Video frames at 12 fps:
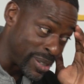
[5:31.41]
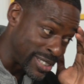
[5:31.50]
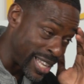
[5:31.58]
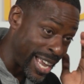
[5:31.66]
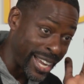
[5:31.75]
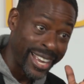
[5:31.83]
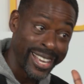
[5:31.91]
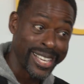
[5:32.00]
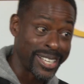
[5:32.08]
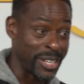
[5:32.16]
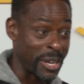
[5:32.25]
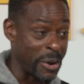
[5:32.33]
was like,
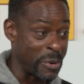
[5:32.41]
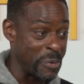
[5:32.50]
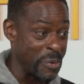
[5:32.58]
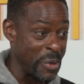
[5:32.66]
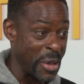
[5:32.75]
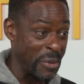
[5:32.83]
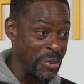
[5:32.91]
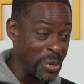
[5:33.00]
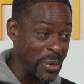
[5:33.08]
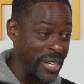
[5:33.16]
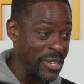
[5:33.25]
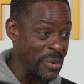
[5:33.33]
yo, if you
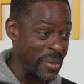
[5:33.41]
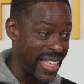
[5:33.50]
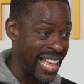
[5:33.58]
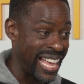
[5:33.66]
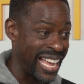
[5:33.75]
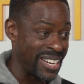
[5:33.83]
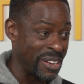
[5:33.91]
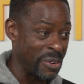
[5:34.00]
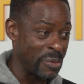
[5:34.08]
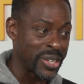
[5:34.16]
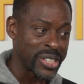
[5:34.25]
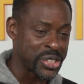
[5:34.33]
can do that
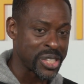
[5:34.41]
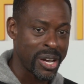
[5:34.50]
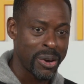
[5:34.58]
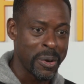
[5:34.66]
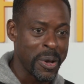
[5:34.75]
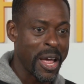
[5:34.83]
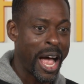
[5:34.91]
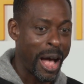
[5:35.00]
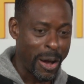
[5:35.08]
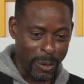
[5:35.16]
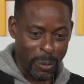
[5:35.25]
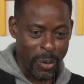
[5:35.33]
with a show, I
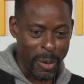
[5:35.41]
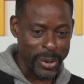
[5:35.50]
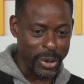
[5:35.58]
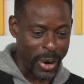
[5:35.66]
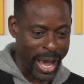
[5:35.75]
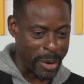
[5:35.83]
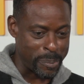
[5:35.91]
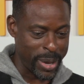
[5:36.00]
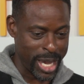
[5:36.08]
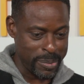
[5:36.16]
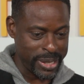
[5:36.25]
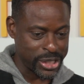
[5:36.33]
had a woman who had a
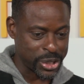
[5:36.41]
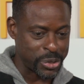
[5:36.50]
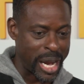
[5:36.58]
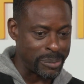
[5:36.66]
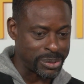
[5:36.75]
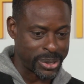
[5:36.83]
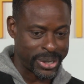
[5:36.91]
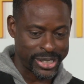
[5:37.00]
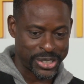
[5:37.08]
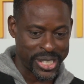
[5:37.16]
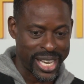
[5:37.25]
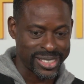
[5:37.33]
baby strapped to her
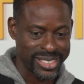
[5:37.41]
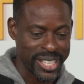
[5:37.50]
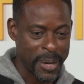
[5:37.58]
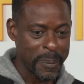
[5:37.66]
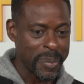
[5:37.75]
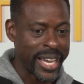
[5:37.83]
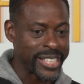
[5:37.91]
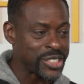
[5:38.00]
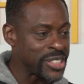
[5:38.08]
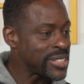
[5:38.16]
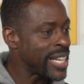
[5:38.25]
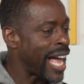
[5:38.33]
chest, and
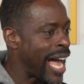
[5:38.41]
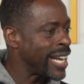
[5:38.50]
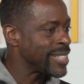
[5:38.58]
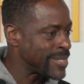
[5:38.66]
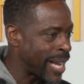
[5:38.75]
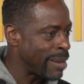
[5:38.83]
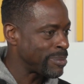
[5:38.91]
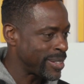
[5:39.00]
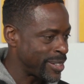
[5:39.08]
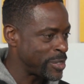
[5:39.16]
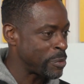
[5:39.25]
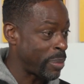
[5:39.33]
she said, I adopted
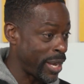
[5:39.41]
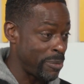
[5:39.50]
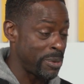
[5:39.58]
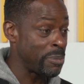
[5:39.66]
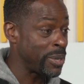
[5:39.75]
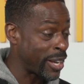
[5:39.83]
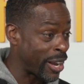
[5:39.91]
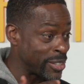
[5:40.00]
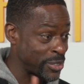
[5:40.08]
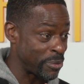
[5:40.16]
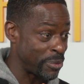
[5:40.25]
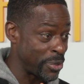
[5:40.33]
this baby
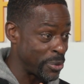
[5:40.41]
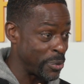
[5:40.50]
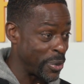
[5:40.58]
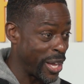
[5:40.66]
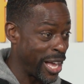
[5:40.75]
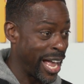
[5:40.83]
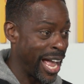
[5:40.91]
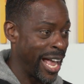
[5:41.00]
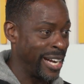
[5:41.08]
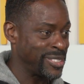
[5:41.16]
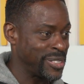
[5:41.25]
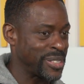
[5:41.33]
because of you.
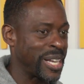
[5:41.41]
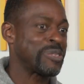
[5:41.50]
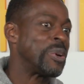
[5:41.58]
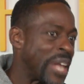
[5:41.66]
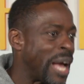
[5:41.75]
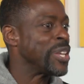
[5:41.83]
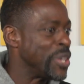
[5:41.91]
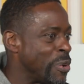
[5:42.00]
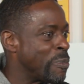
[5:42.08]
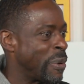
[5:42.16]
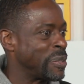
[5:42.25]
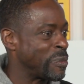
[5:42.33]
And she's like, well, not
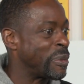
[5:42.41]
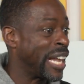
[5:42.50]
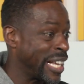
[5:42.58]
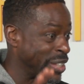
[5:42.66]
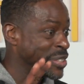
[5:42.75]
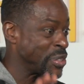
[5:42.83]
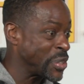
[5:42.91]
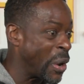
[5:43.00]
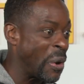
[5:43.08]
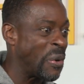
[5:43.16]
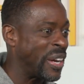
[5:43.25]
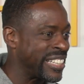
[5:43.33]
you person, but yeah. like the
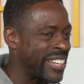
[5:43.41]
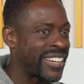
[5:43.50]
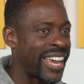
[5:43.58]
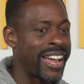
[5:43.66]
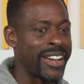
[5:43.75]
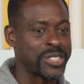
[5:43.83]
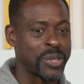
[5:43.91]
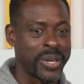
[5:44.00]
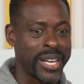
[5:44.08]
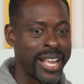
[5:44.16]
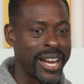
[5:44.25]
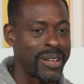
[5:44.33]
show and your character
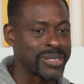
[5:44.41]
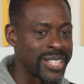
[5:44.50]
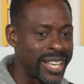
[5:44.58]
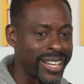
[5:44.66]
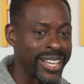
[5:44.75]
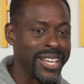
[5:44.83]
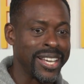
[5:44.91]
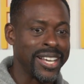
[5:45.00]
and that. And I was like,